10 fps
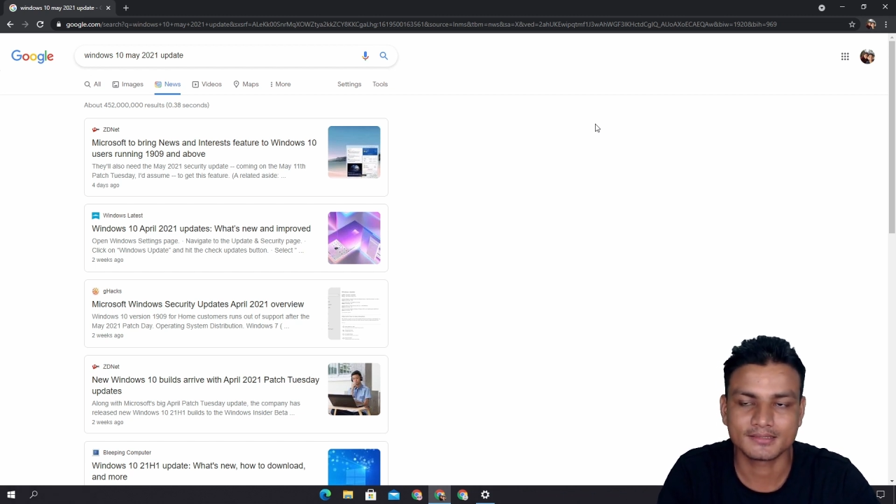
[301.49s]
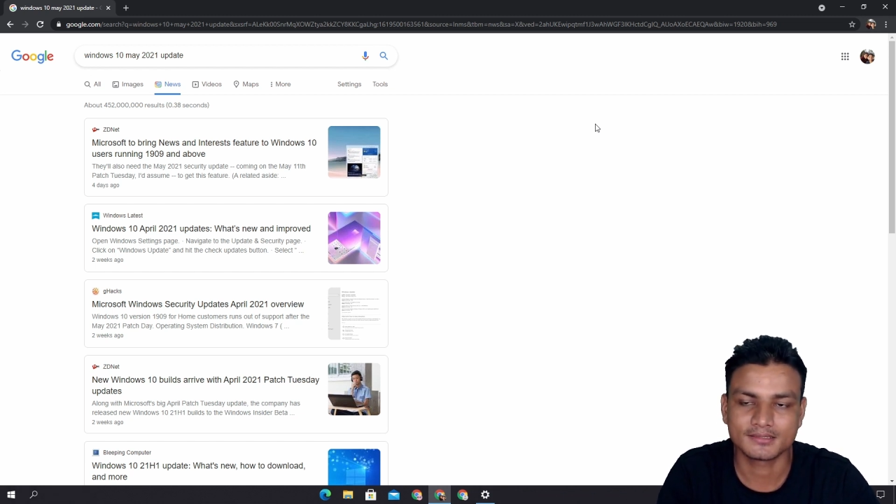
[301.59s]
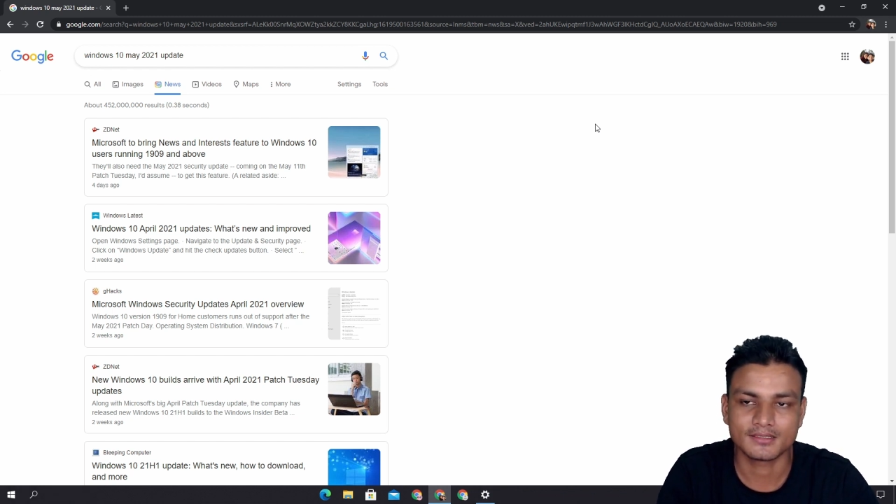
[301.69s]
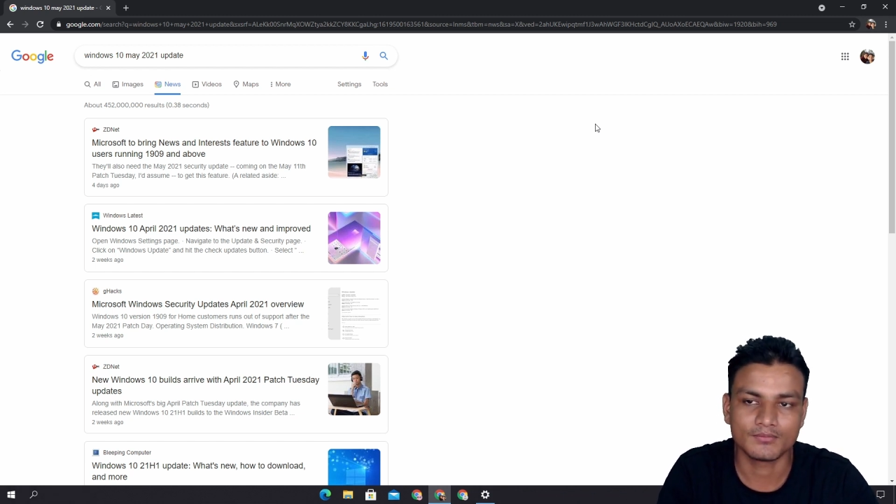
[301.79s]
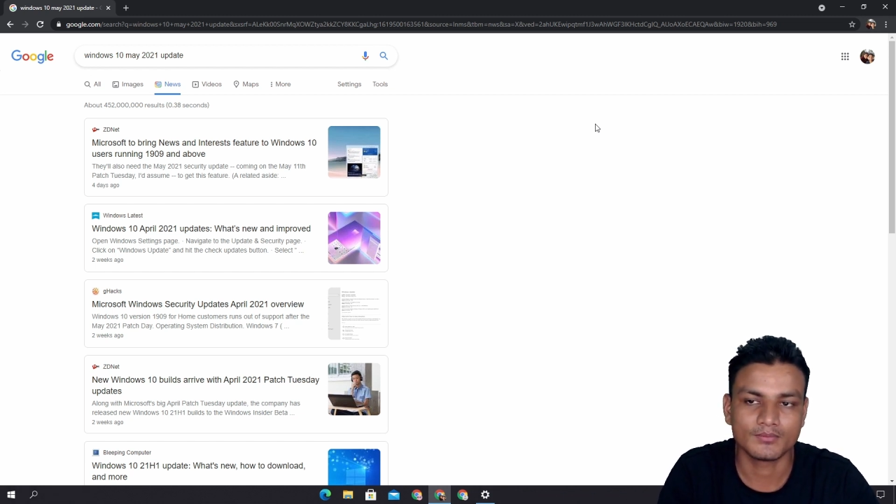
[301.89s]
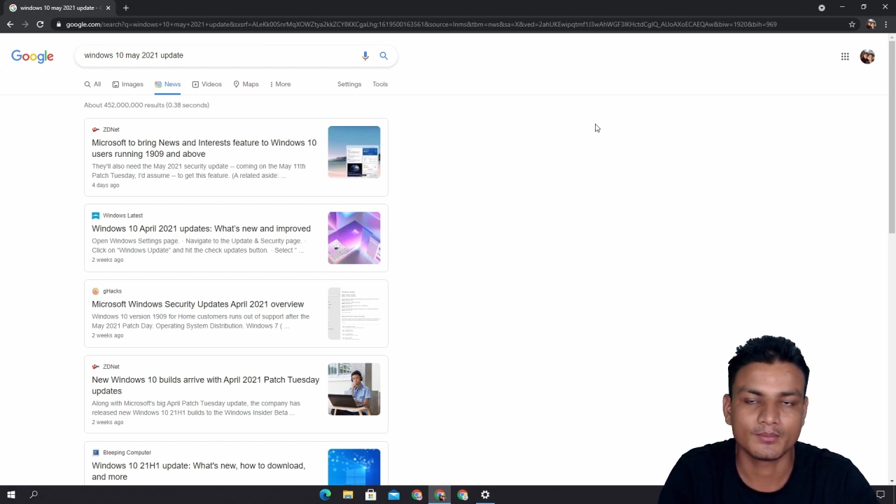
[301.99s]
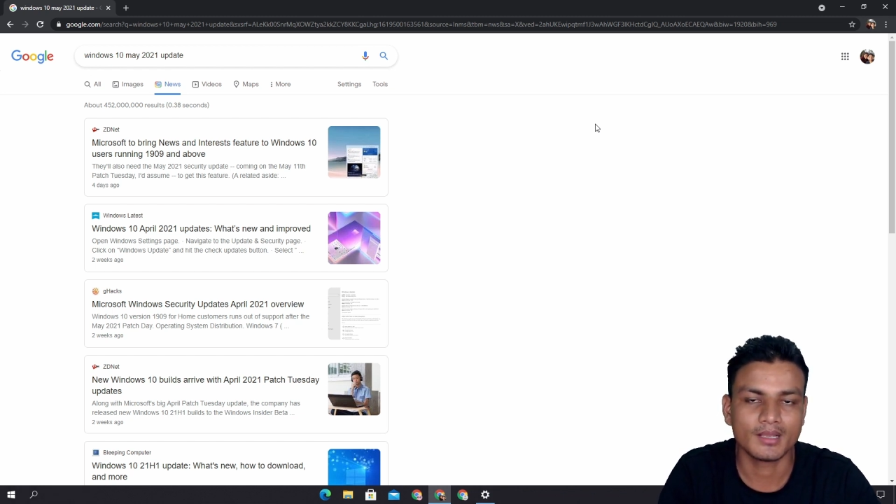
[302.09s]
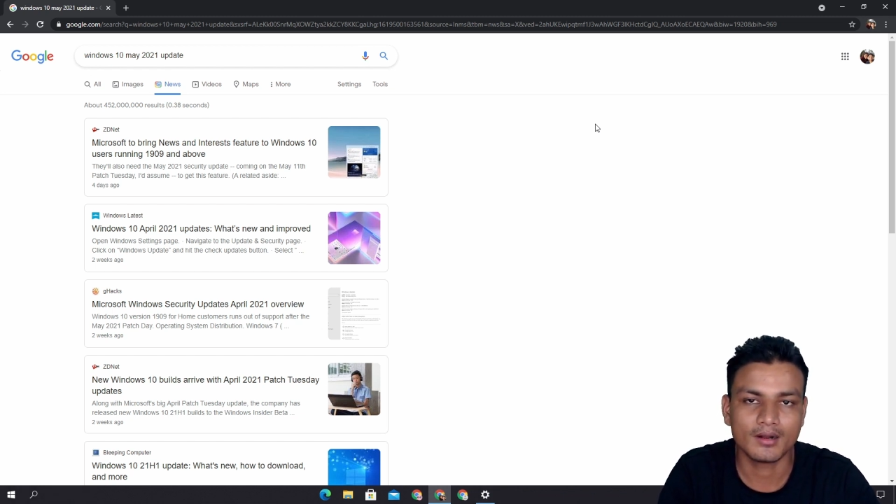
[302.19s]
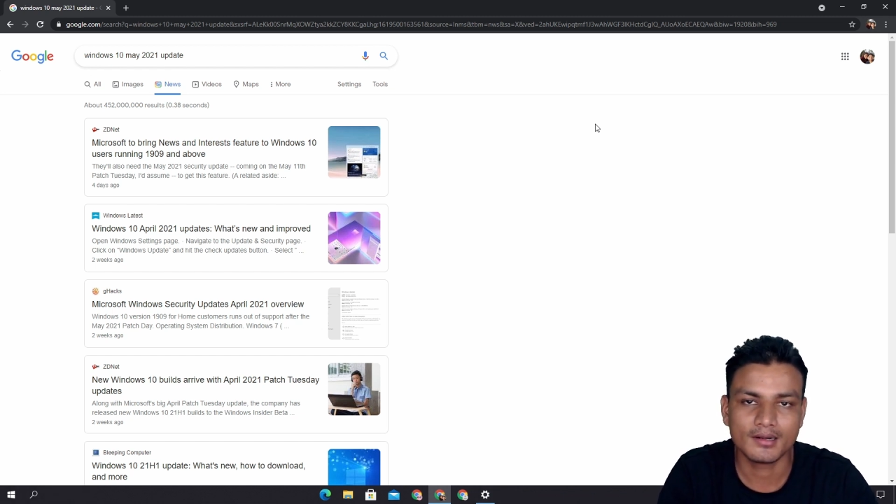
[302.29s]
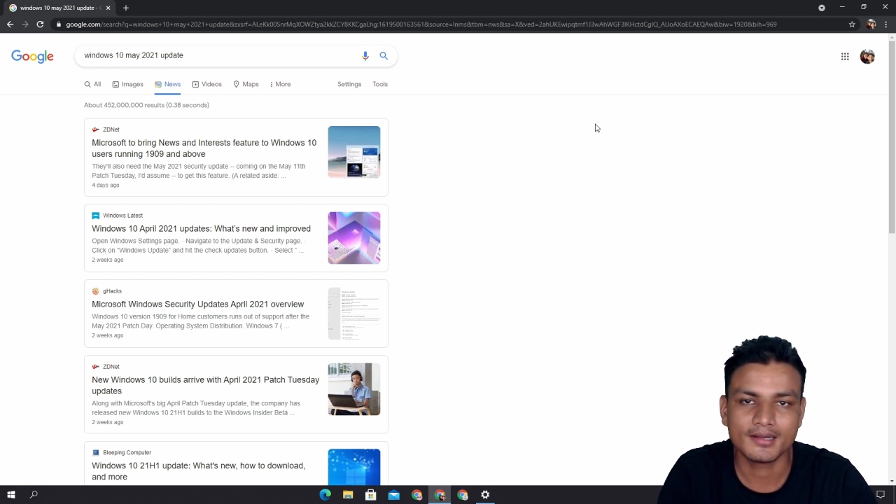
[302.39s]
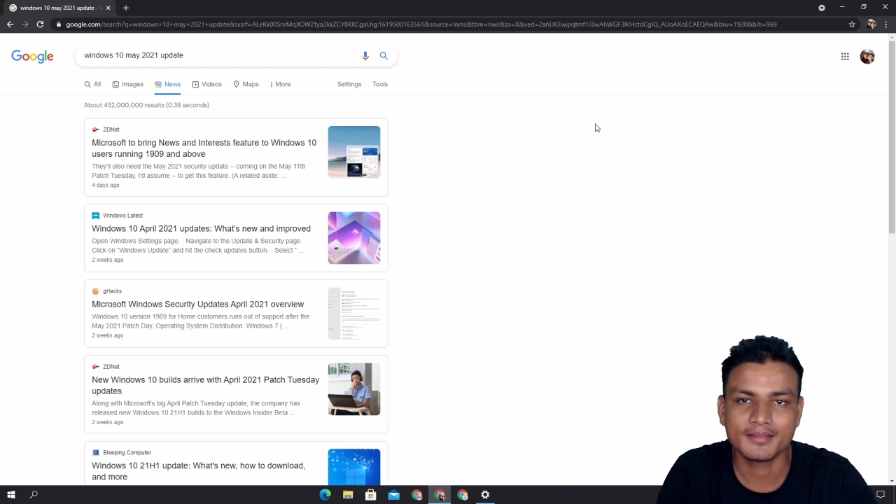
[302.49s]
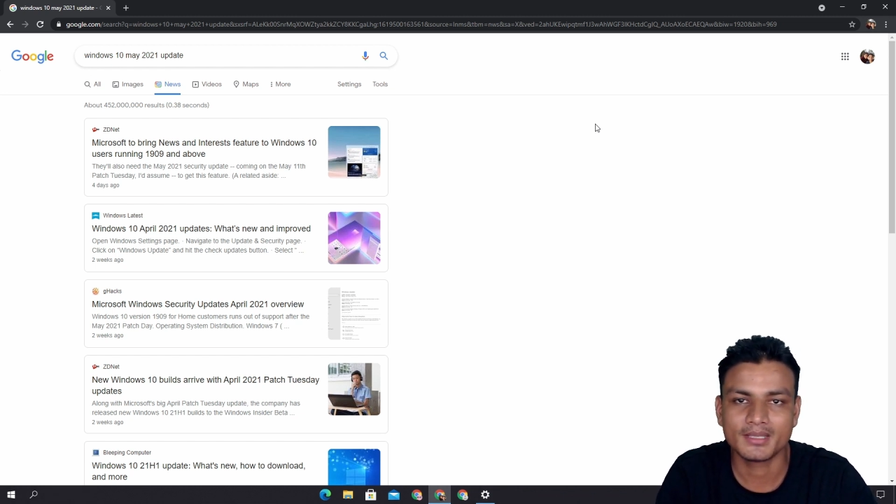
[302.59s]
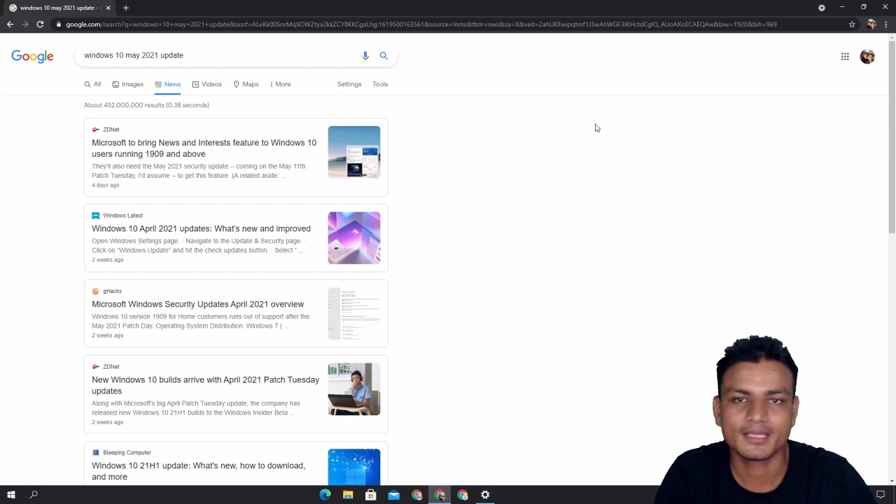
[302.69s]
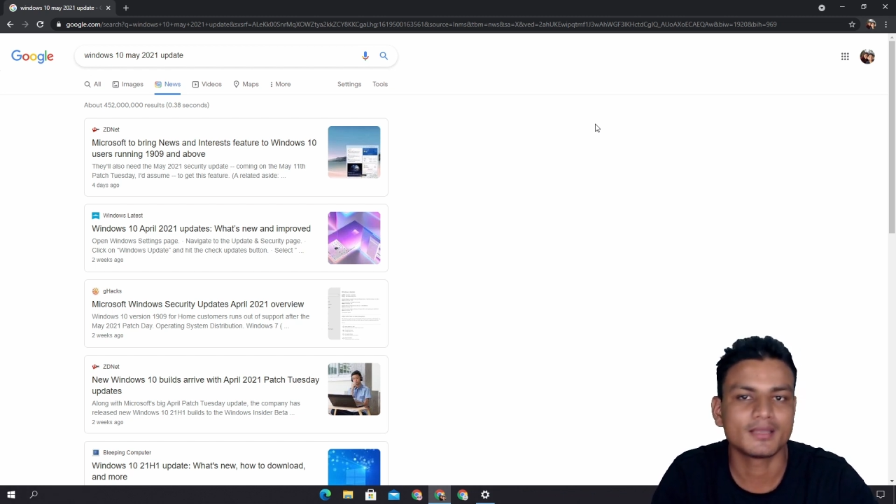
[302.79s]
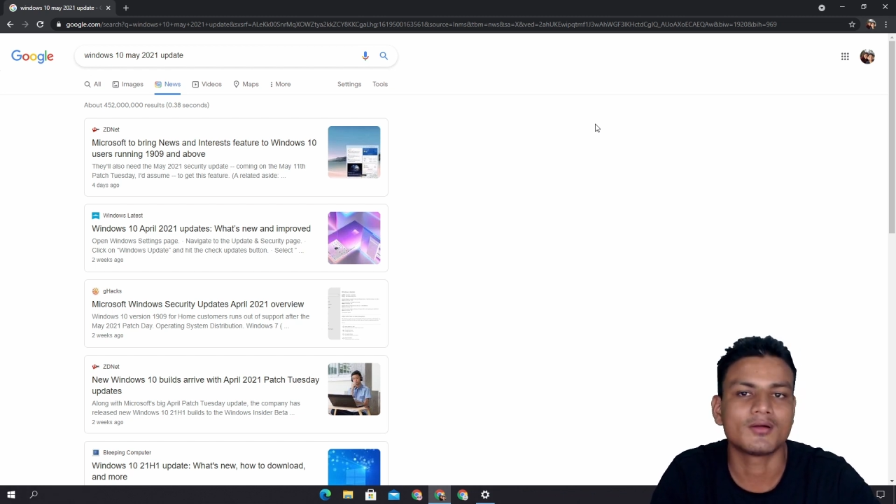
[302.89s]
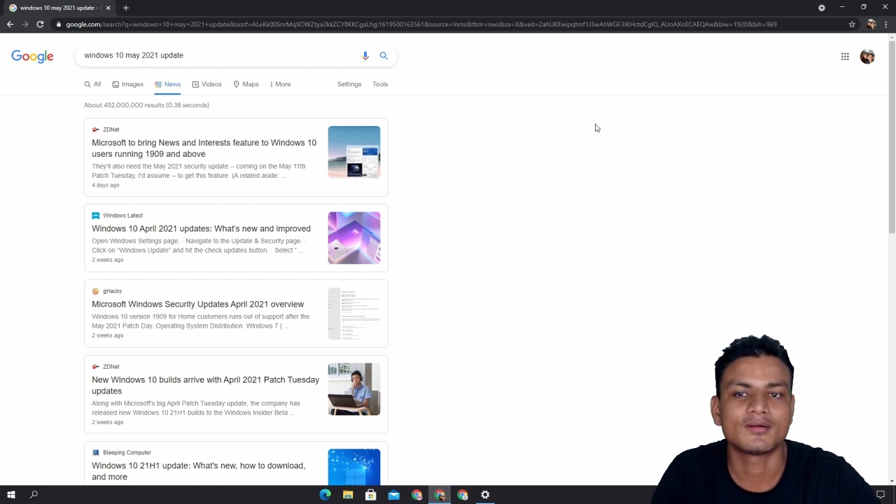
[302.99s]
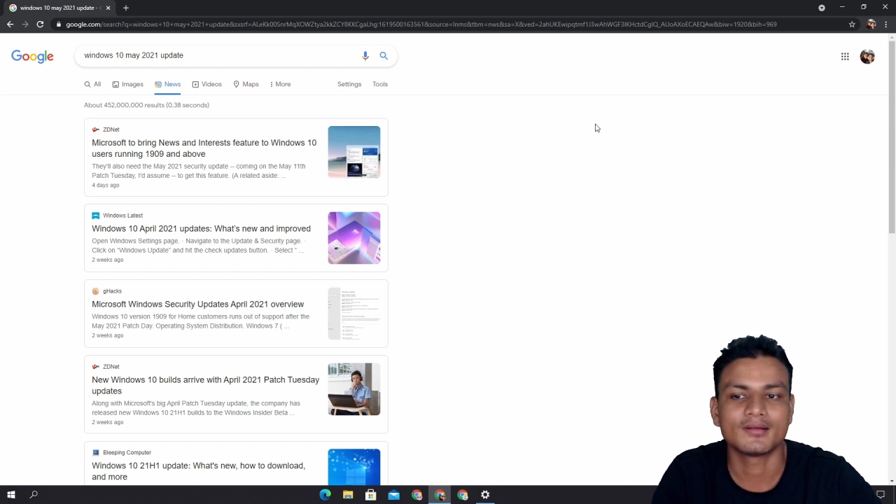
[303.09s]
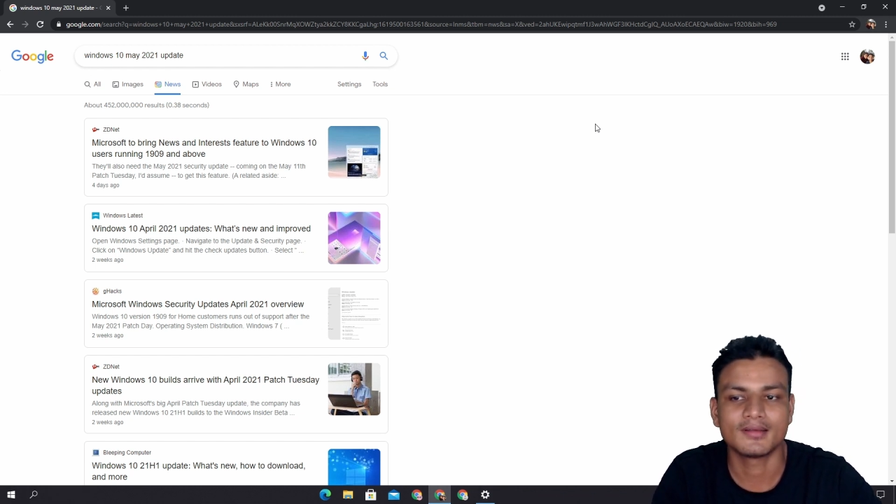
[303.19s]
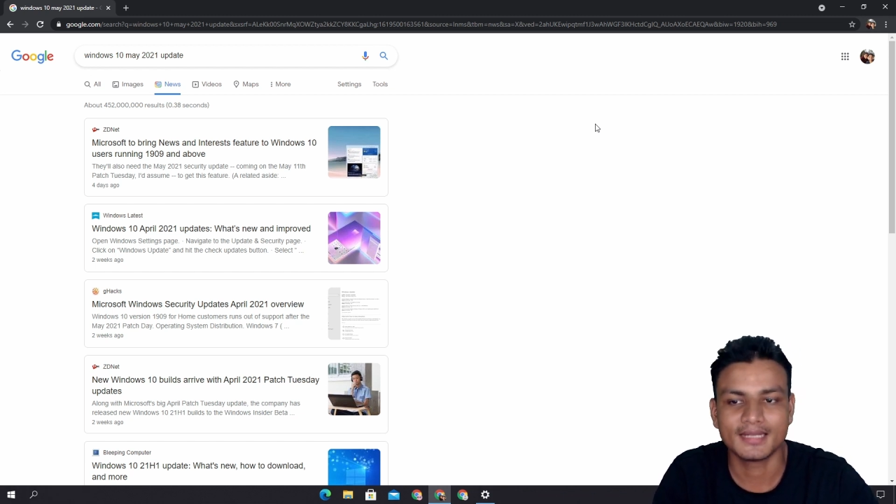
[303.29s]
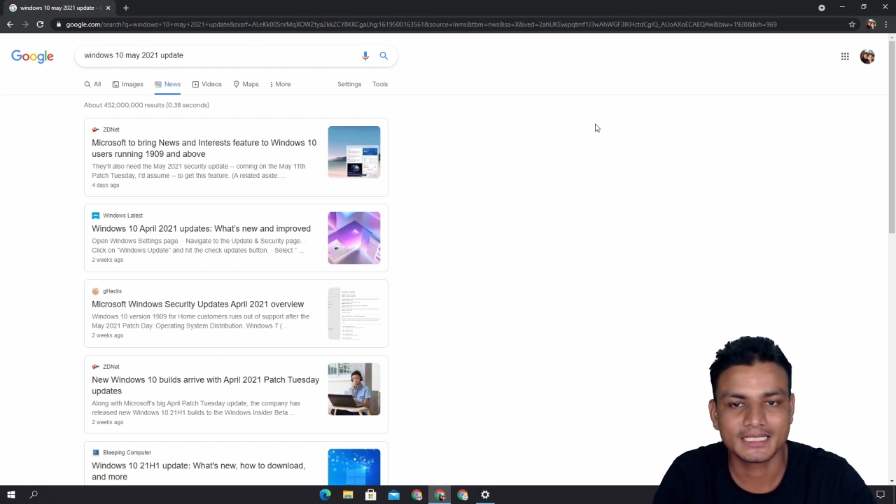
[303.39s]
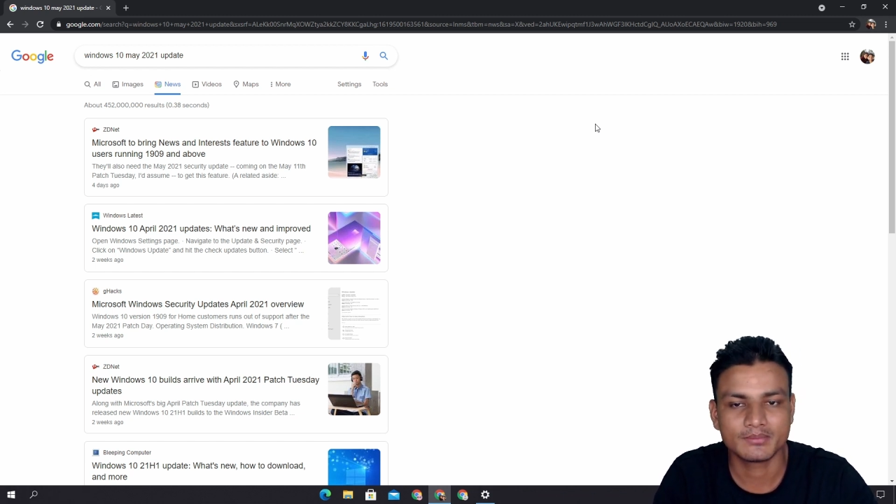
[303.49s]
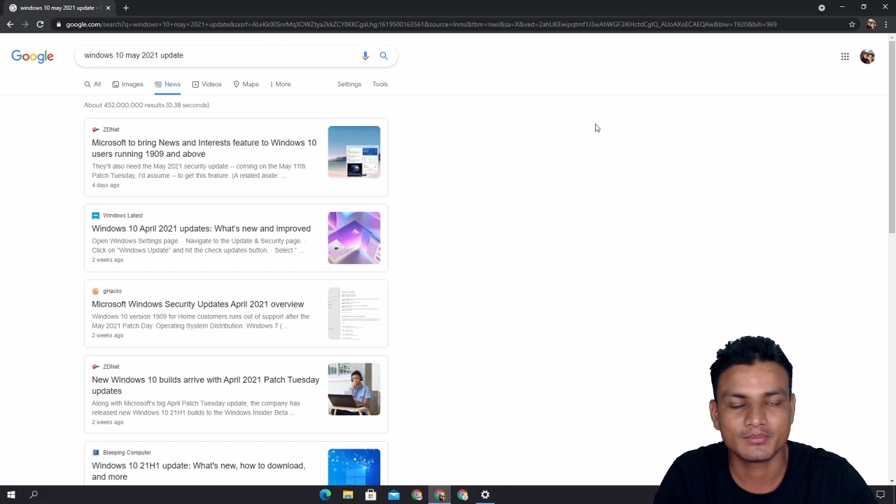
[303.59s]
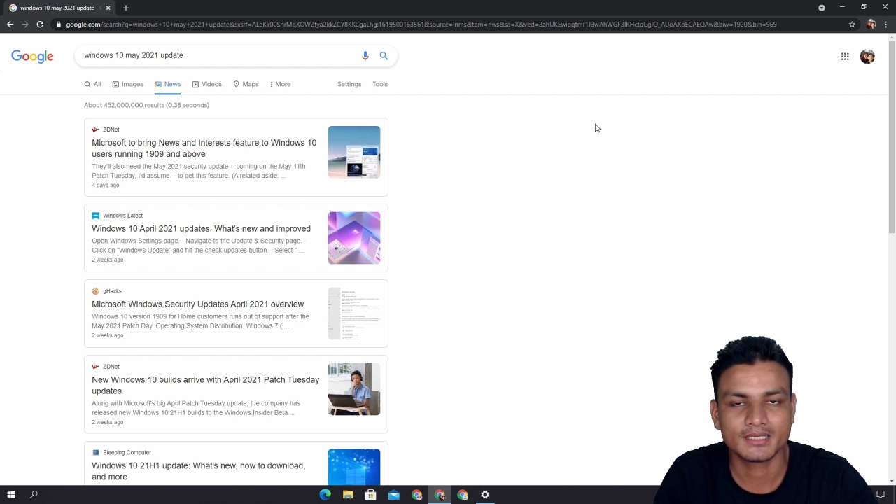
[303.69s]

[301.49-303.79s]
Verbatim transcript: some early May or late